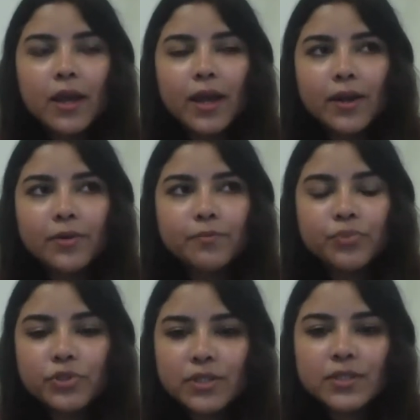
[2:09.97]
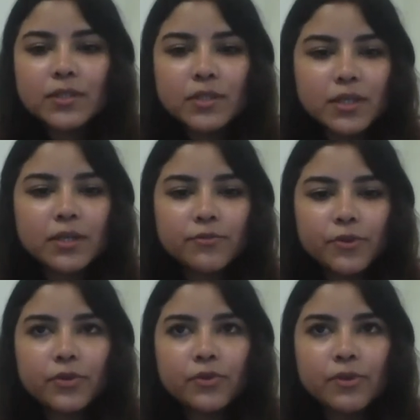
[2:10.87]
and pushes the need
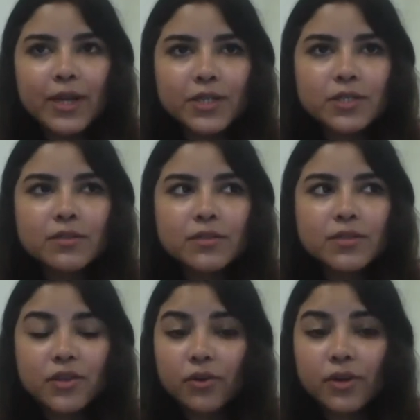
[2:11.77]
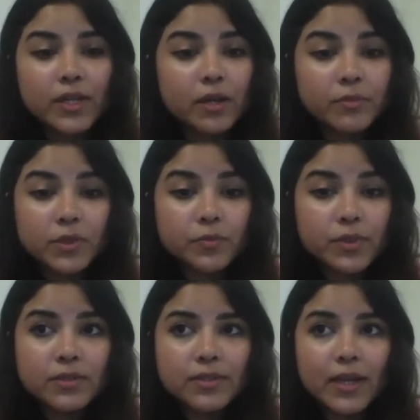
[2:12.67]
for, you know, national security
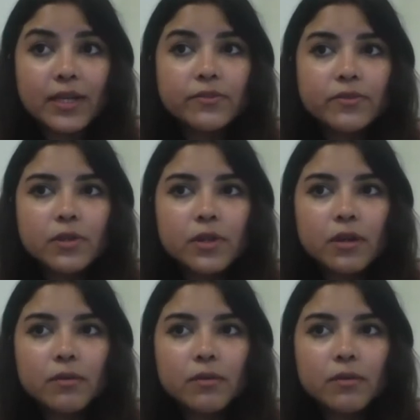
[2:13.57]
commitments and even